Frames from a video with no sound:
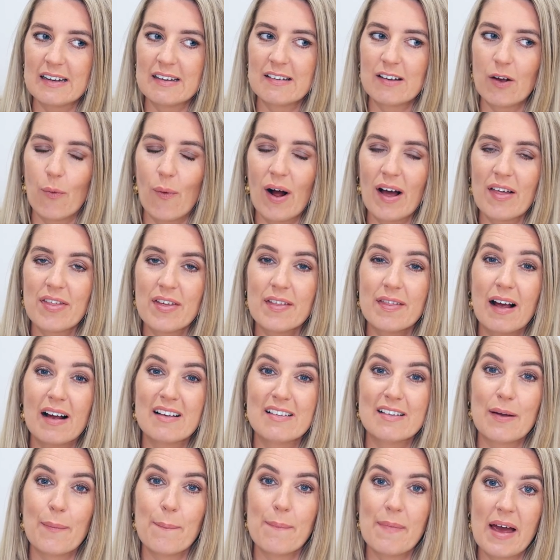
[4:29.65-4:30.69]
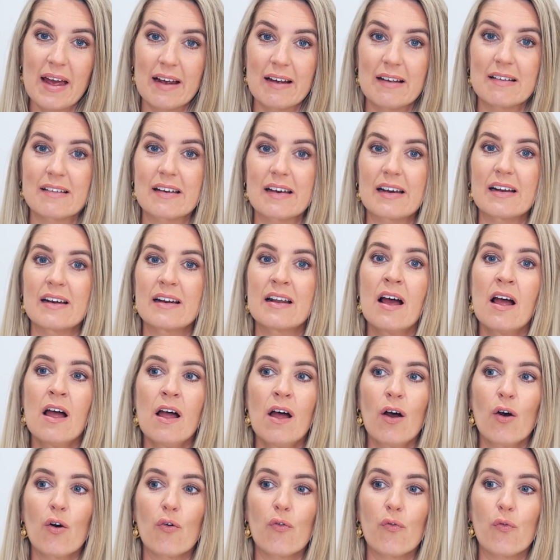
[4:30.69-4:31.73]
So I think that's amazing
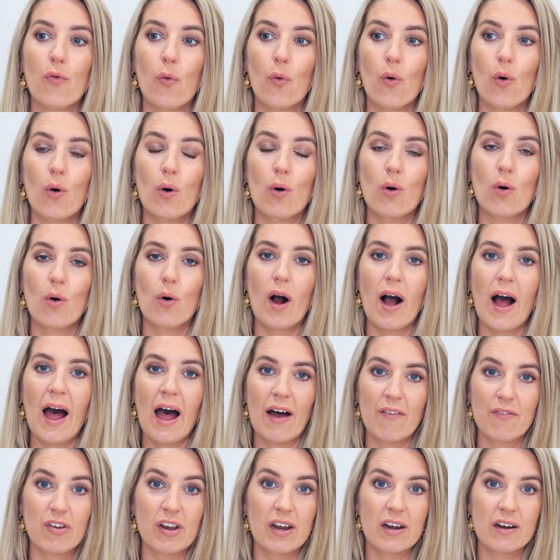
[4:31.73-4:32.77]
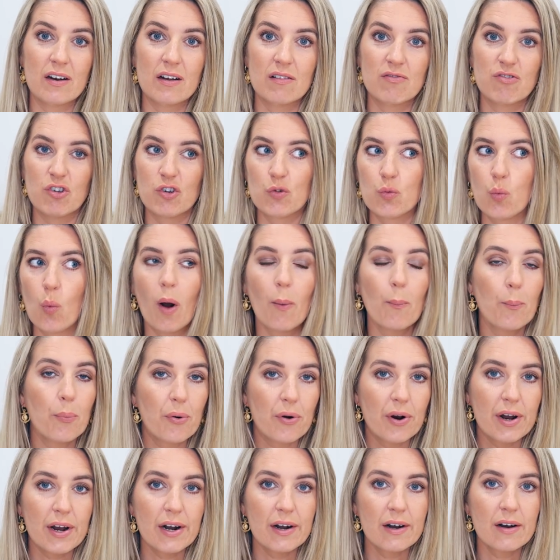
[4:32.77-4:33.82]
for having just one
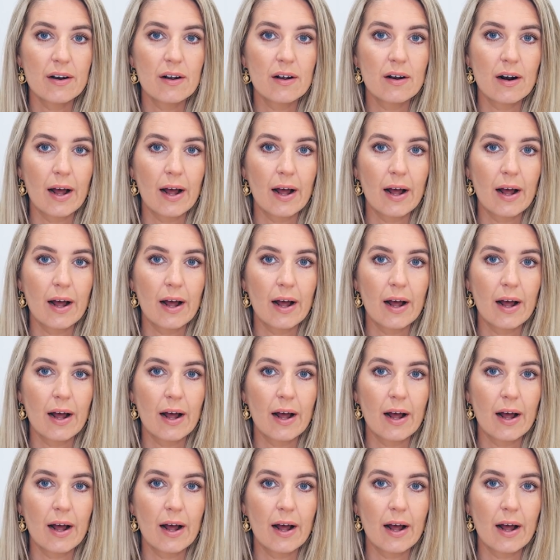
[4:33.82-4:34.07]
print.